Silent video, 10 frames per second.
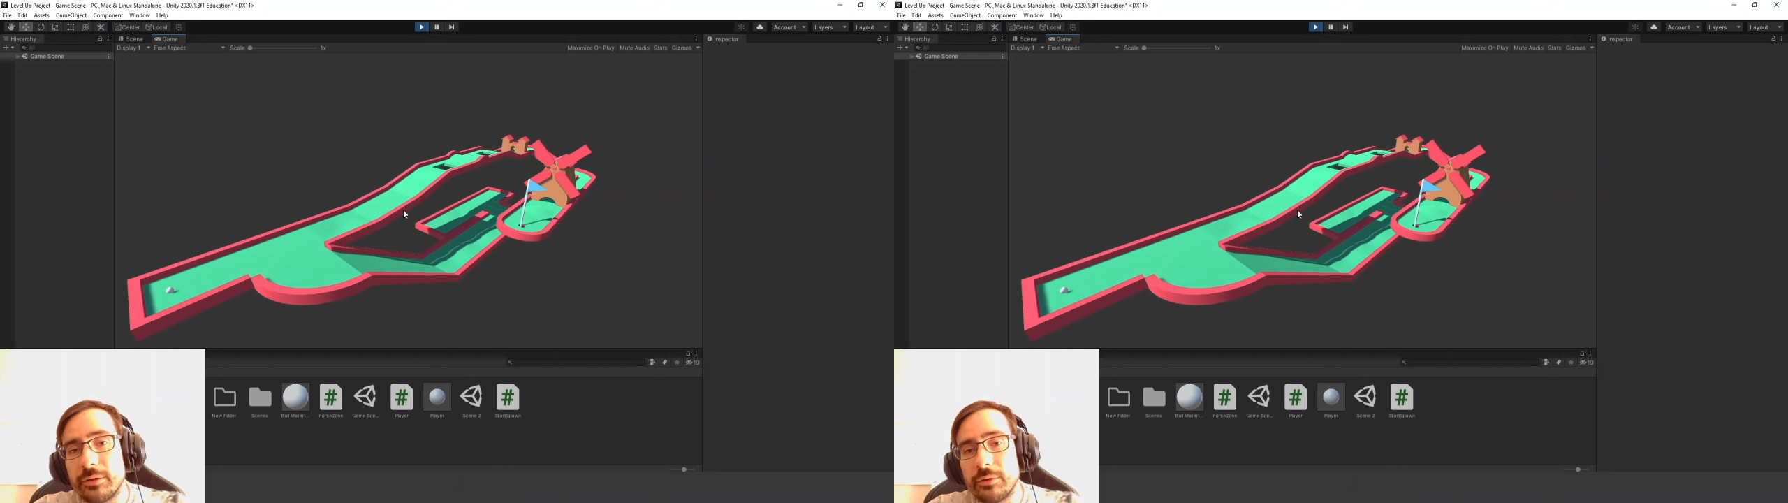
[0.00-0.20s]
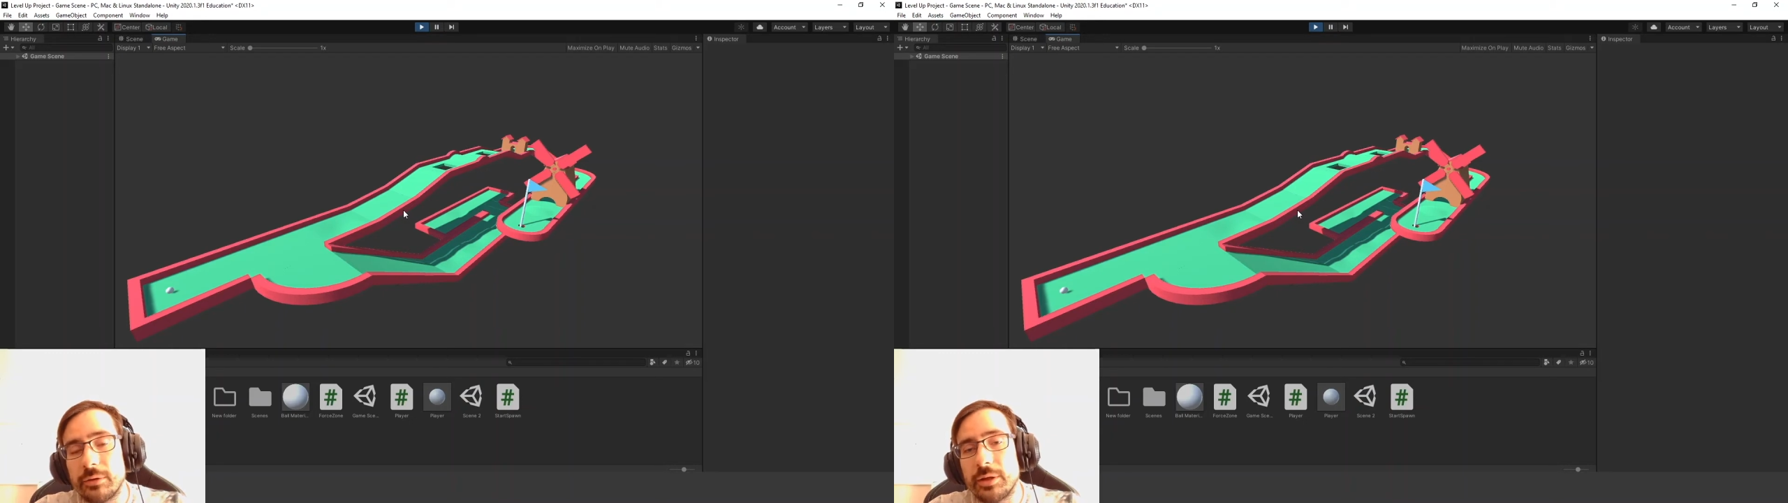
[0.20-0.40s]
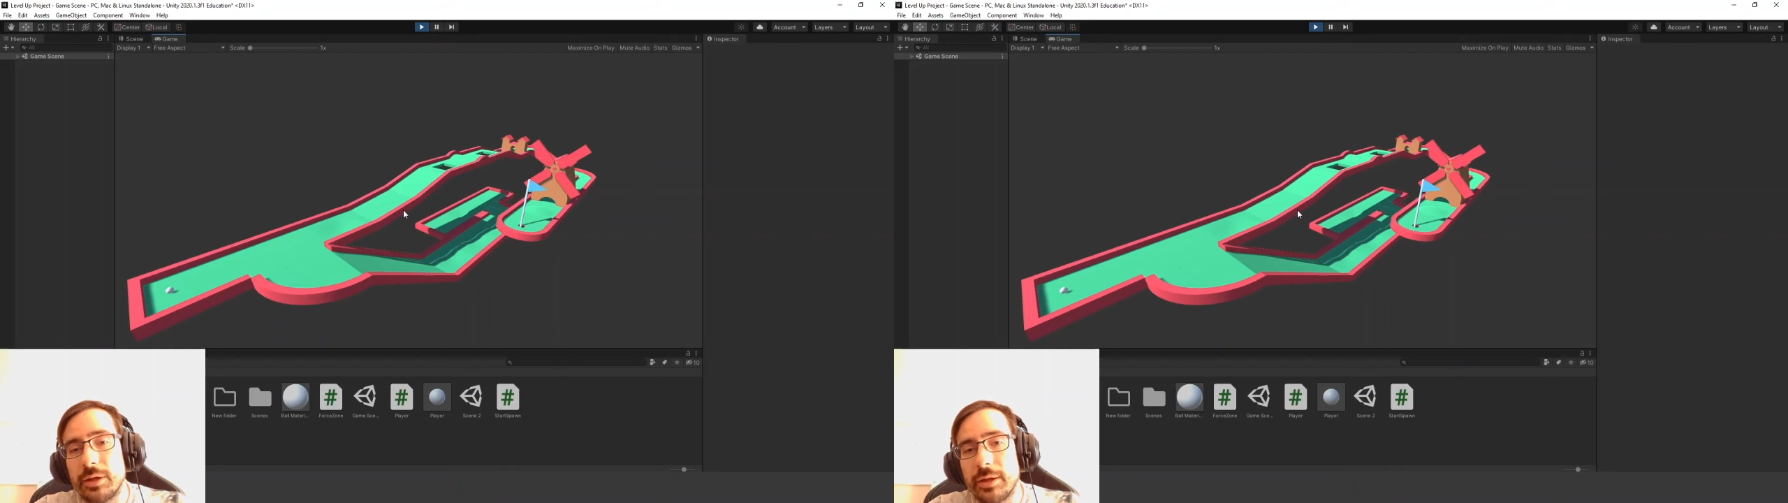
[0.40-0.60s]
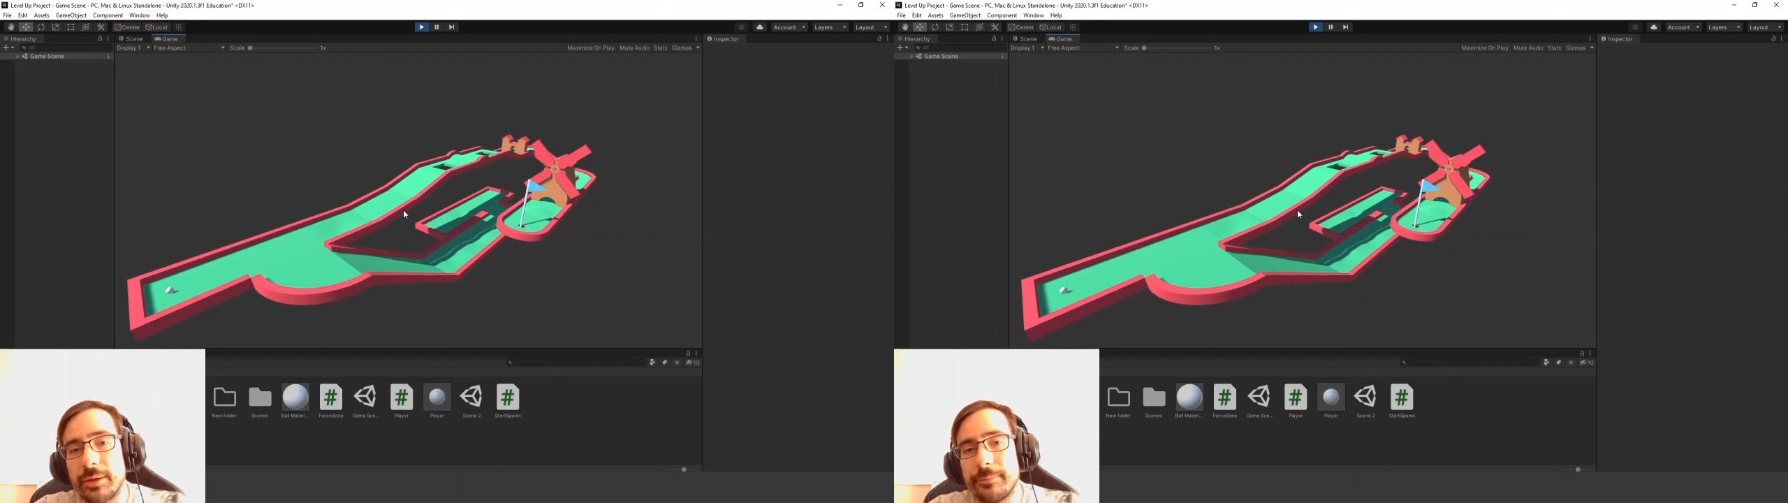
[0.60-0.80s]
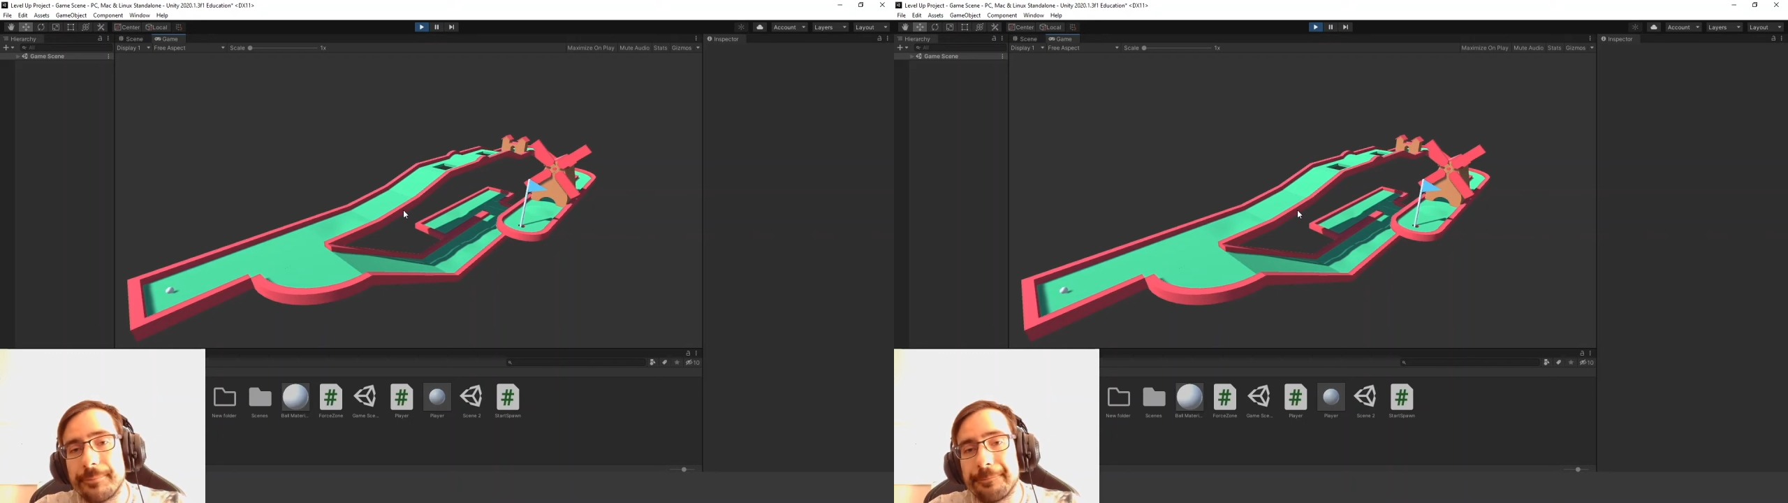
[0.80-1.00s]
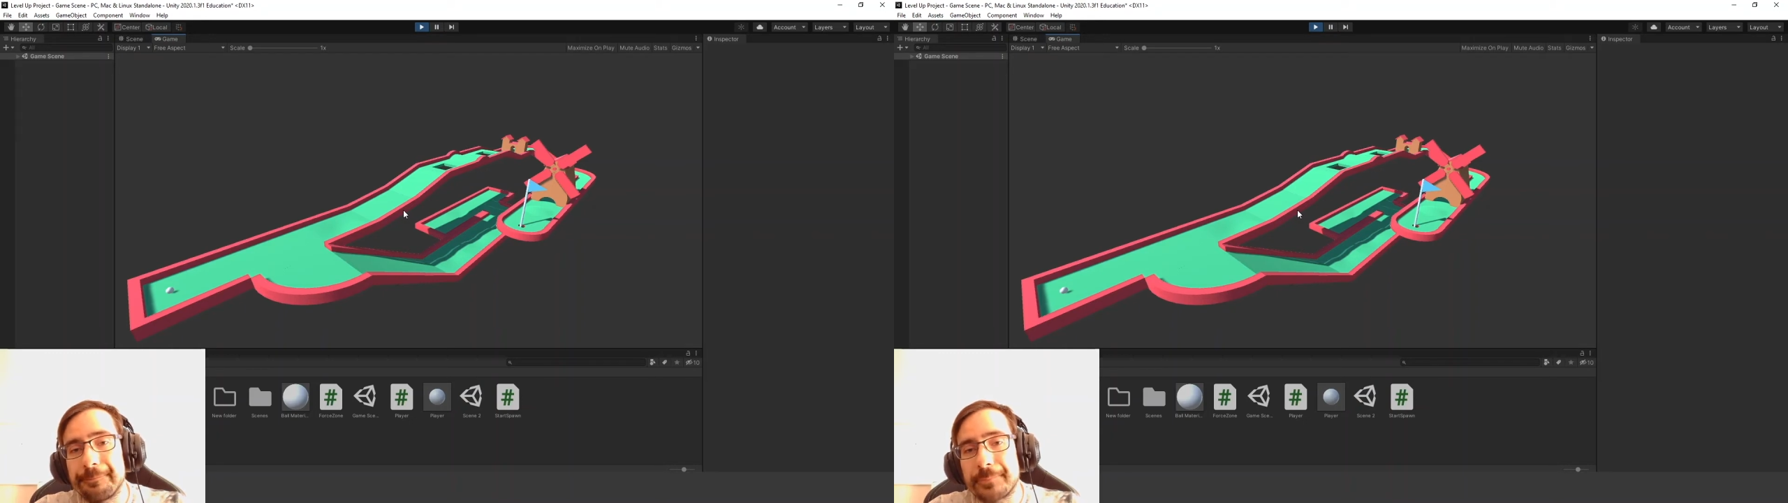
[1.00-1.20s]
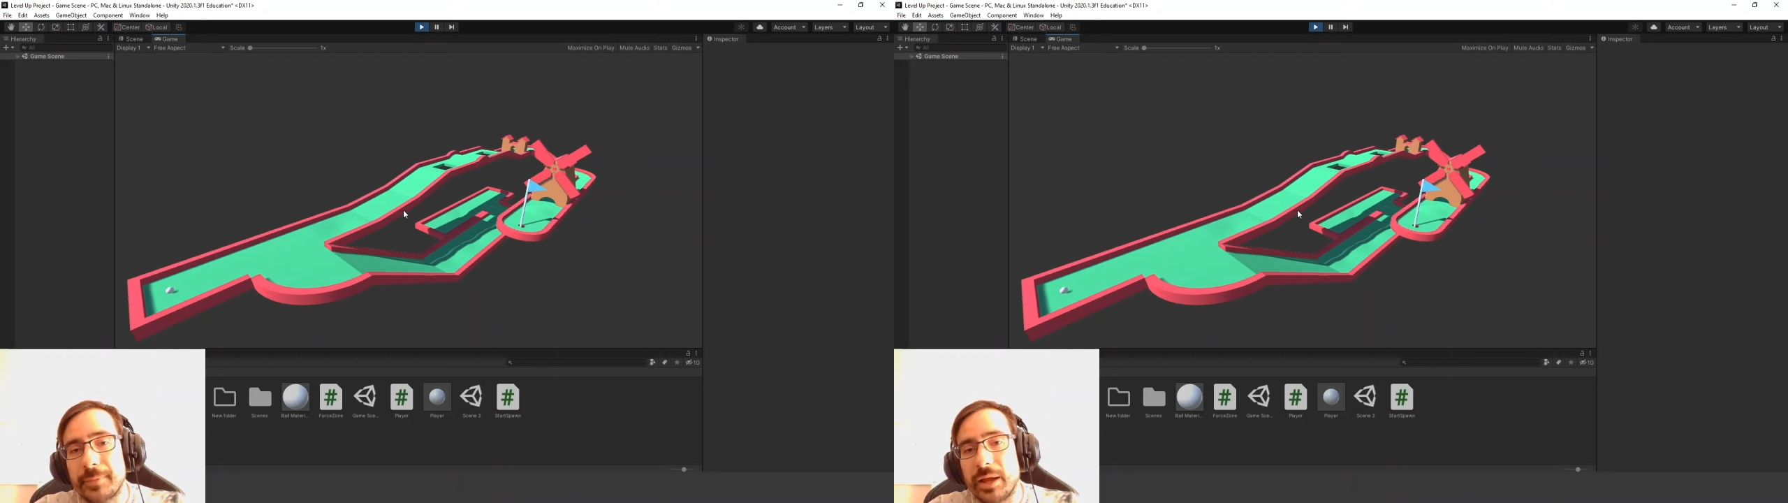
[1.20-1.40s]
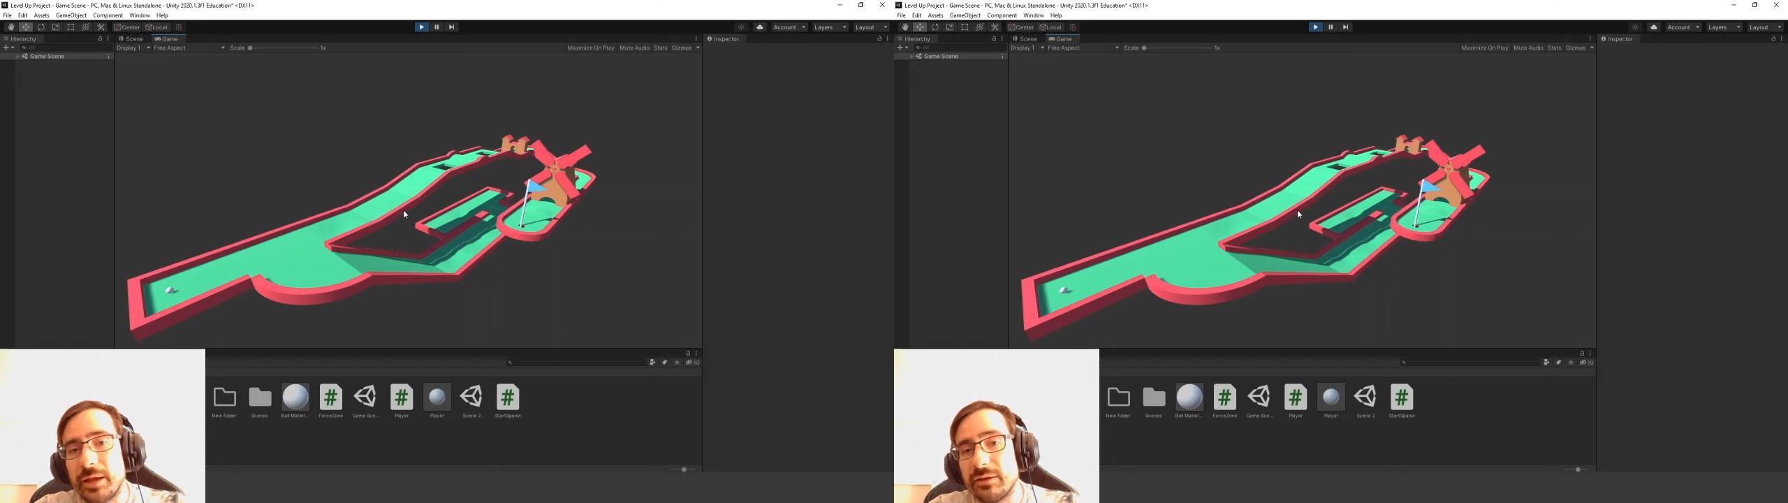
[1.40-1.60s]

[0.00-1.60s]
and